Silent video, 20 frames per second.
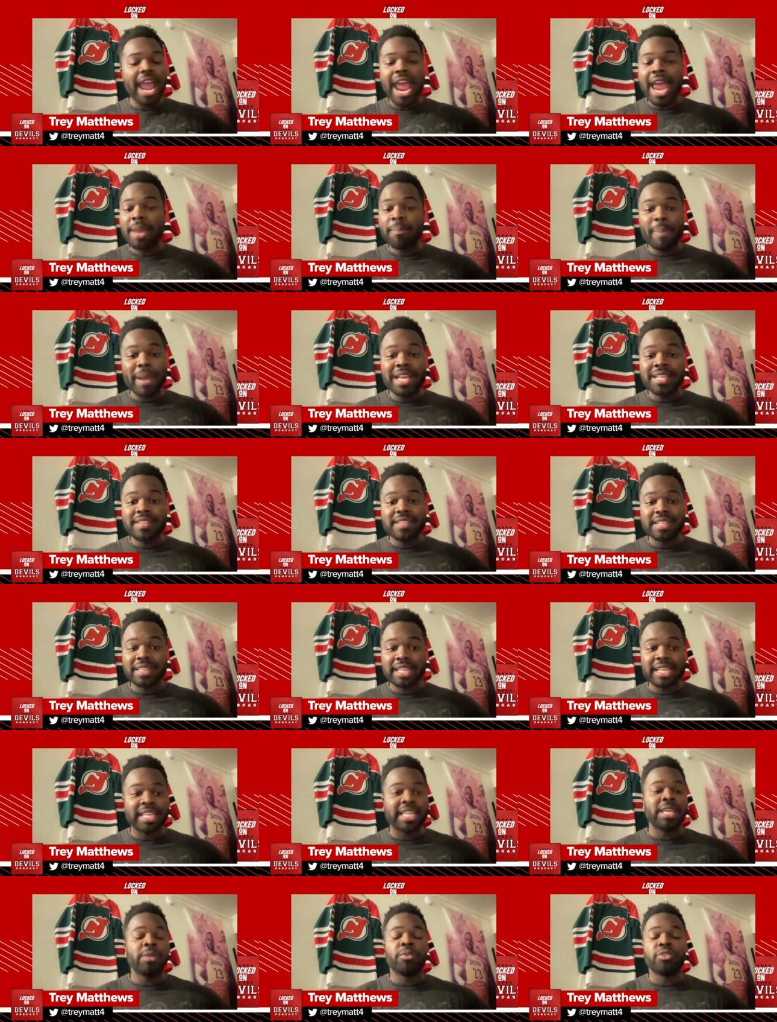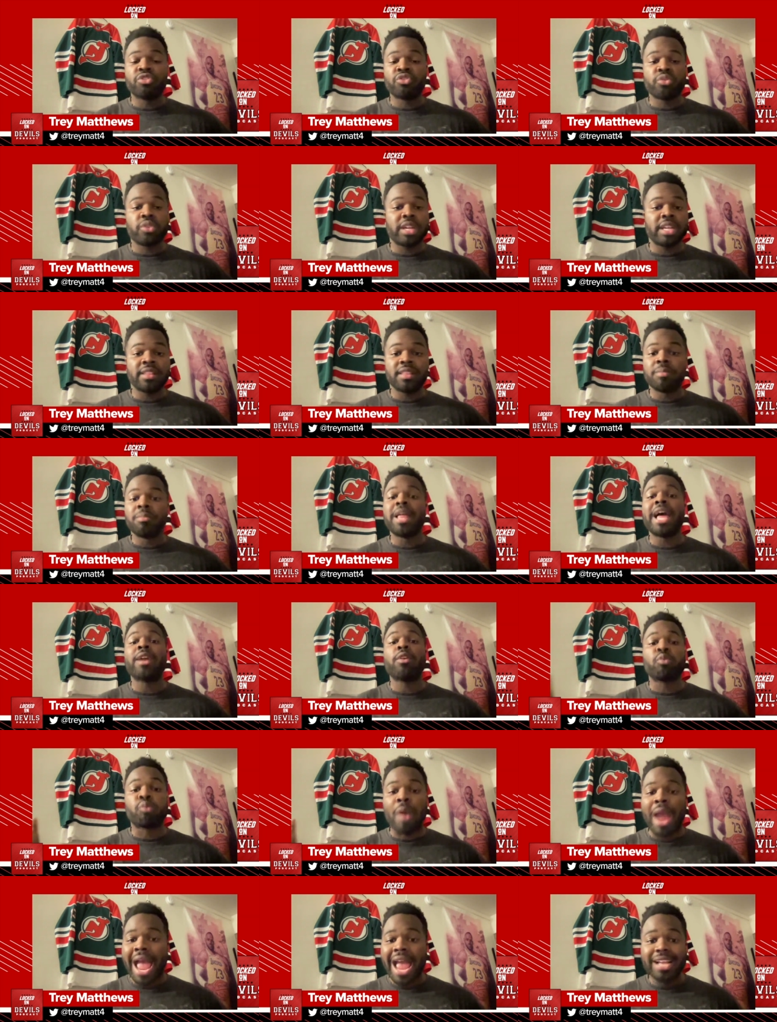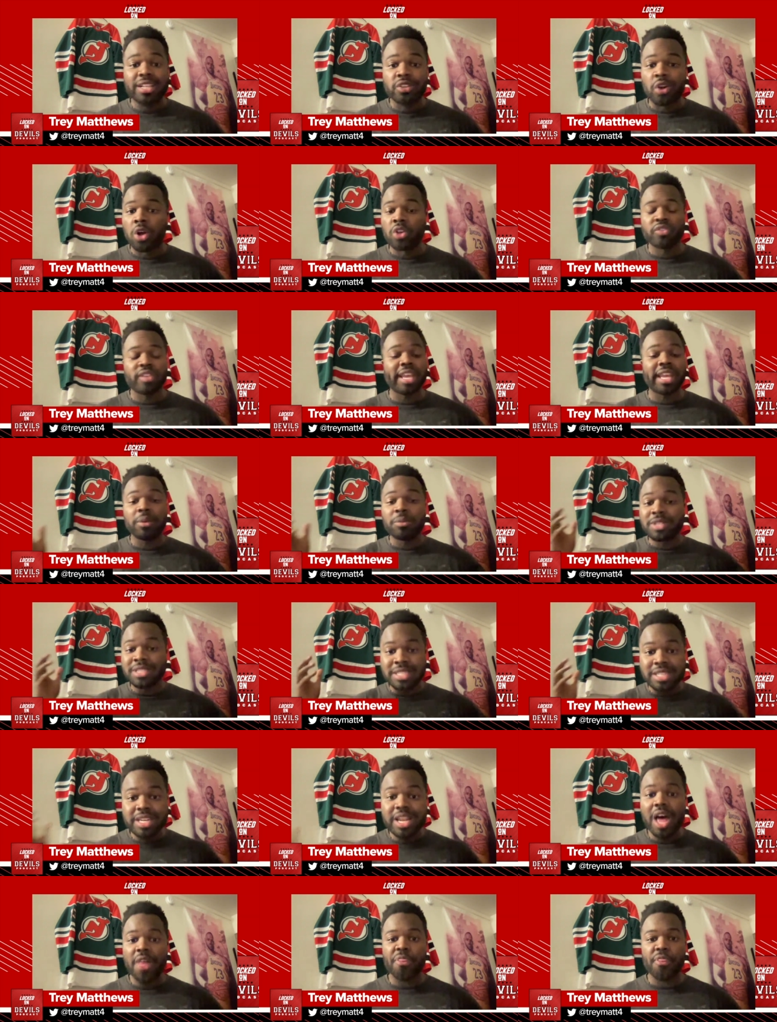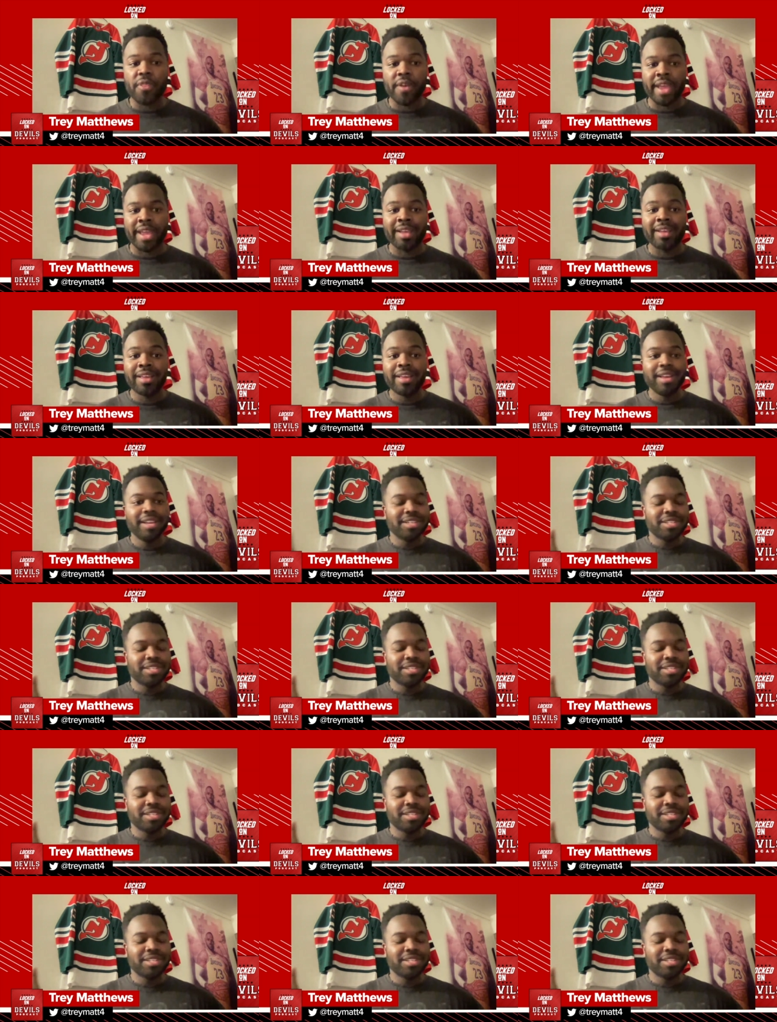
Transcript: and basically he was treating them like rag dolls, like it was nothing.